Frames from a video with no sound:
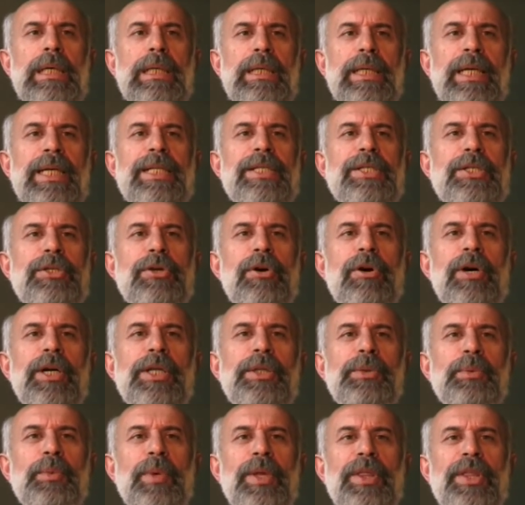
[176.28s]
Let's
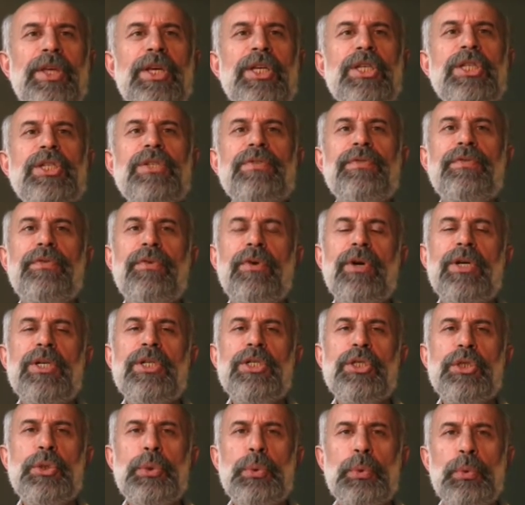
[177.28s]
start with these
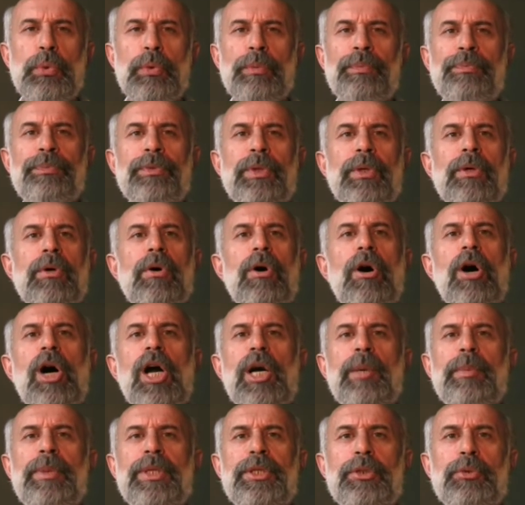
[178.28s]
first two,
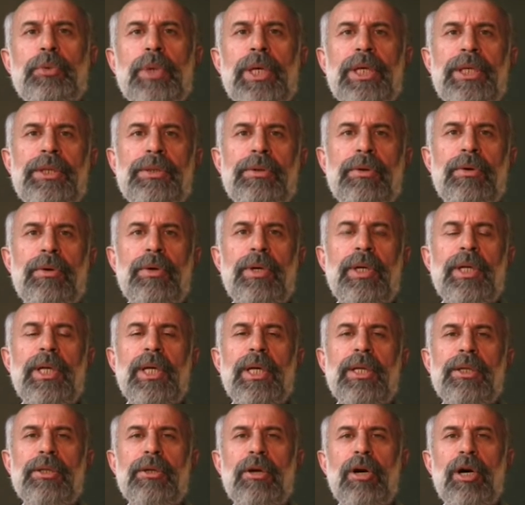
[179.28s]
arbitrator
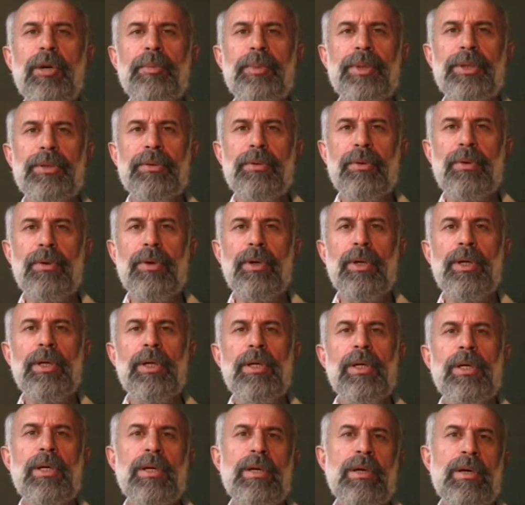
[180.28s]
and arbiter.
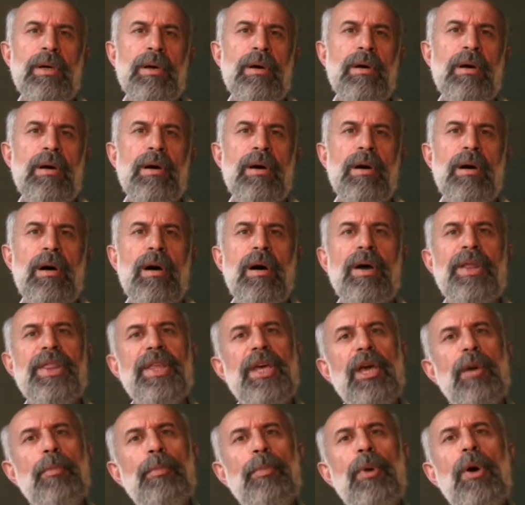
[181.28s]

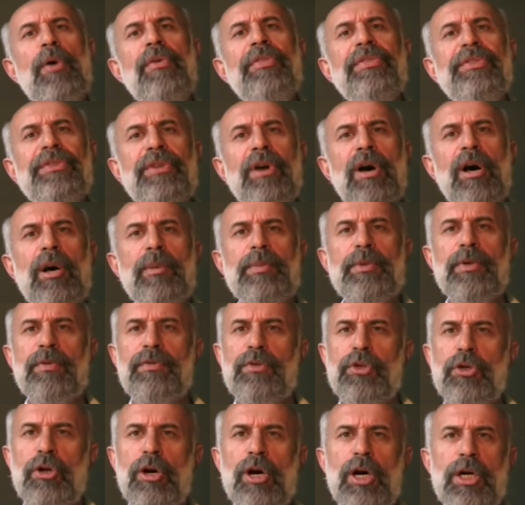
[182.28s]
They are both types
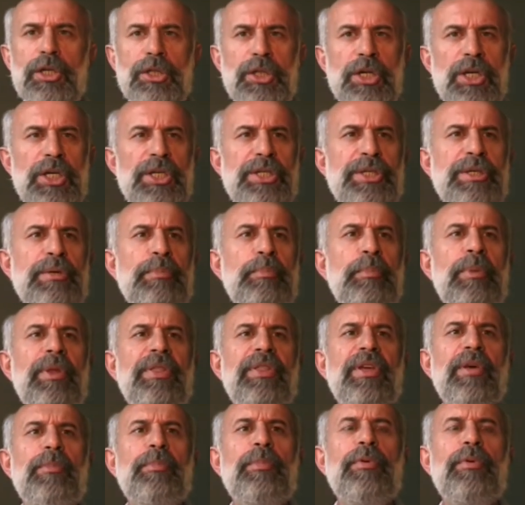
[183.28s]
of judges, but they